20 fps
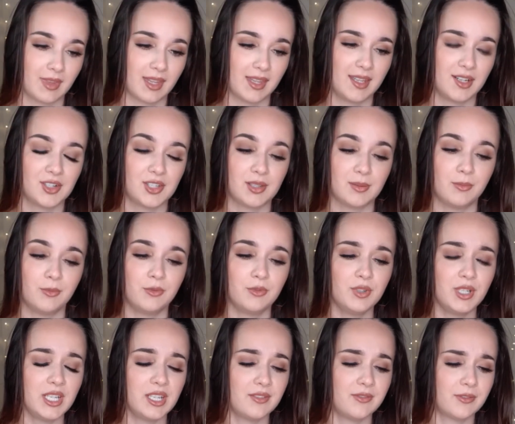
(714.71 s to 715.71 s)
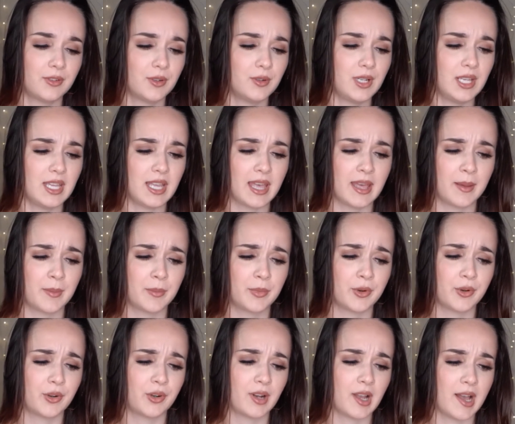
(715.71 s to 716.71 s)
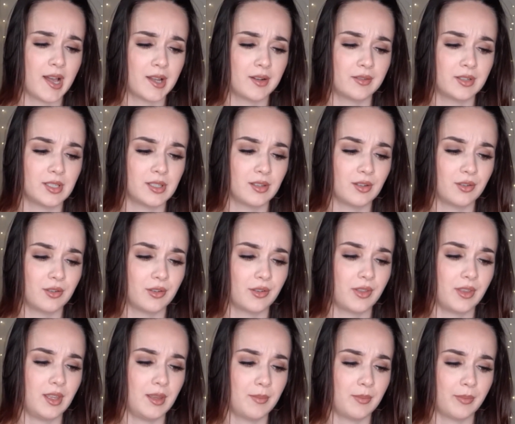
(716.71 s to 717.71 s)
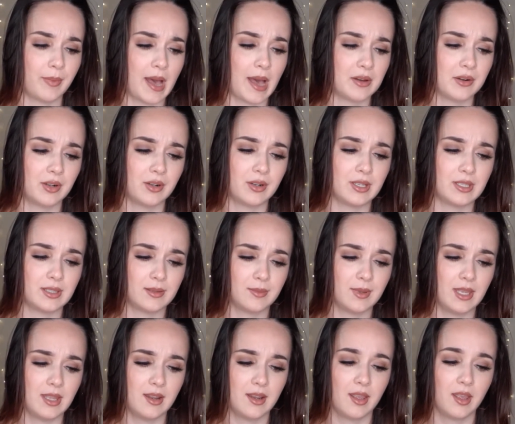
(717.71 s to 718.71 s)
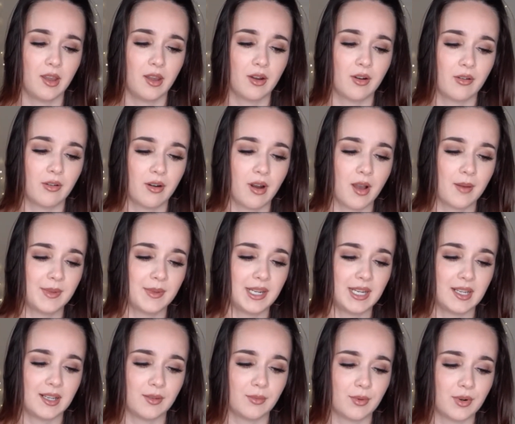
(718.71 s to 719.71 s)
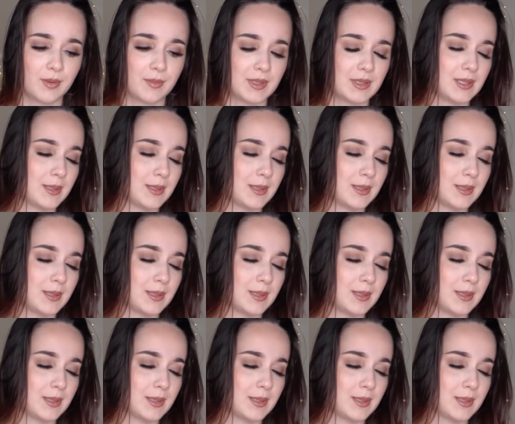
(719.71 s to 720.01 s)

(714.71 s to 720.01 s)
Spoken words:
There's some woody, fruity, amber, iris, earthy, powdery, sweet, aromatic, warm and